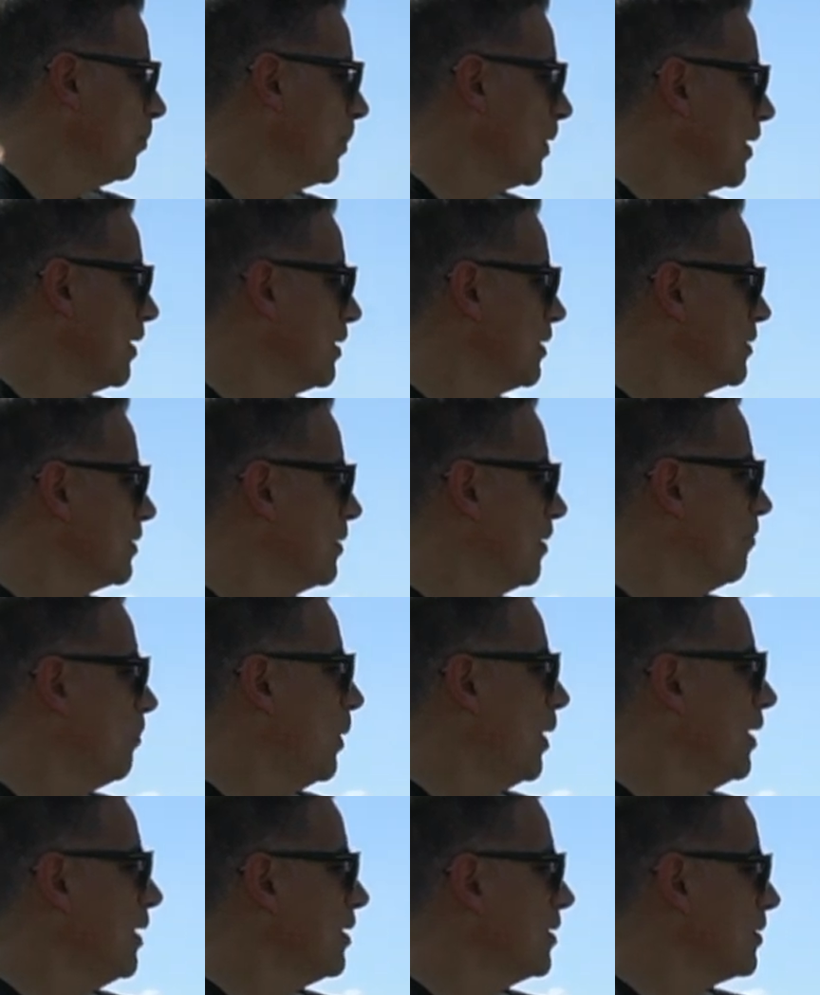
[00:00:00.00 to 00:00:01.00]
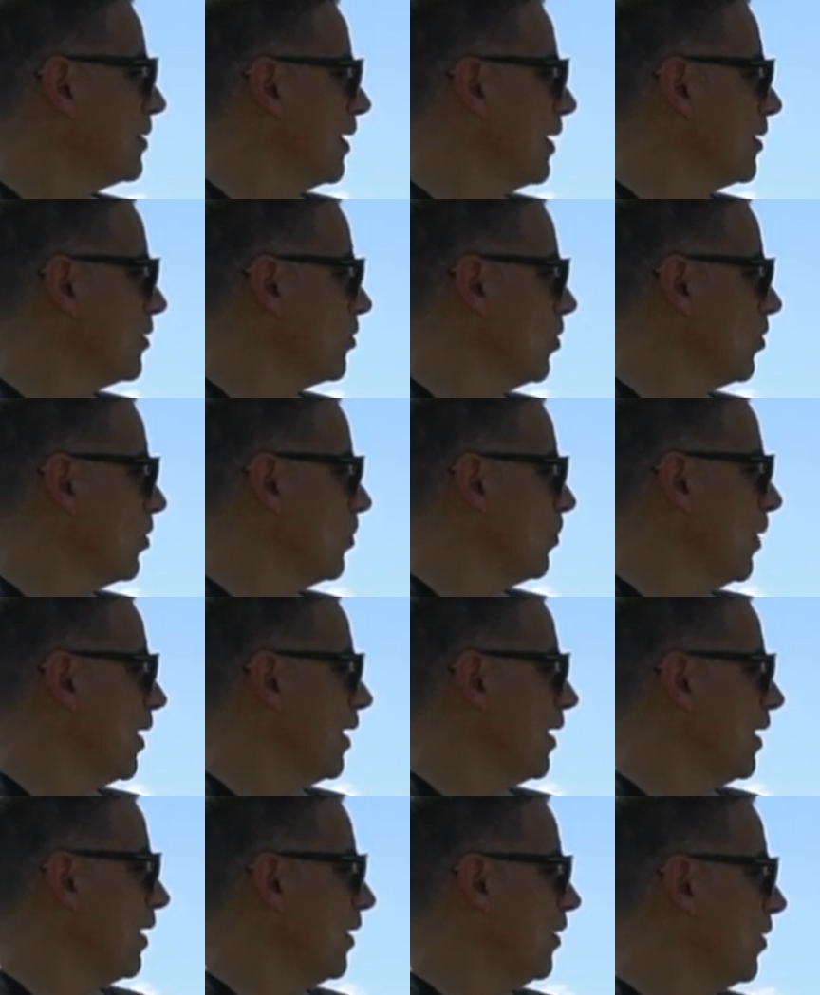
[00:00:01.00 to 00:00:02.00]
because the body extends all the
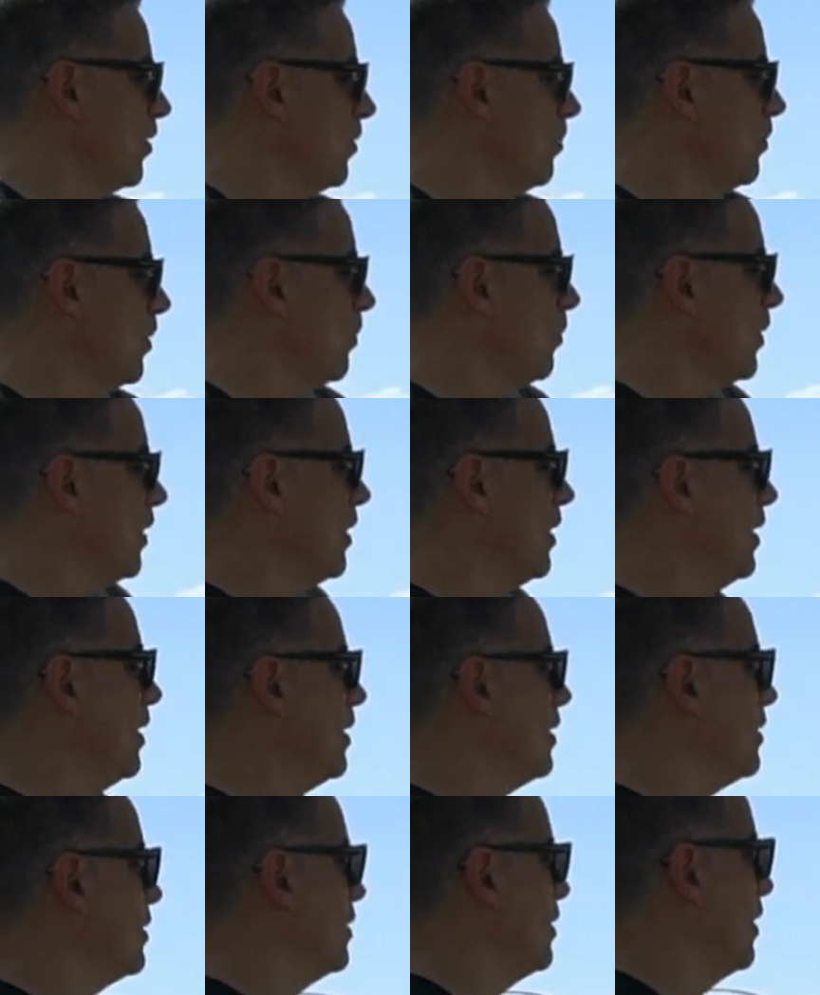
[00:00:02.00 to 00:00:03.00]
way here, but with this